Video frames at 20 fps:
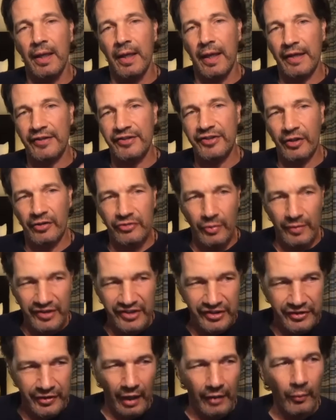and started doing
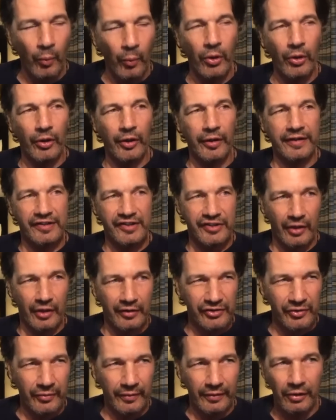stunt work and
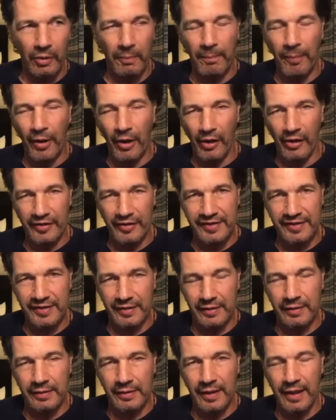started doing little parts
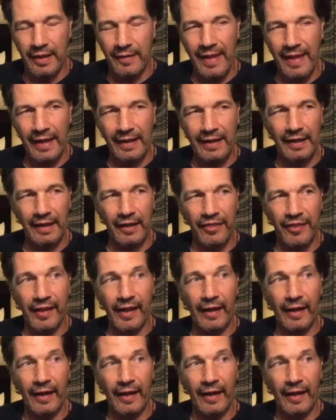and that kind of thing,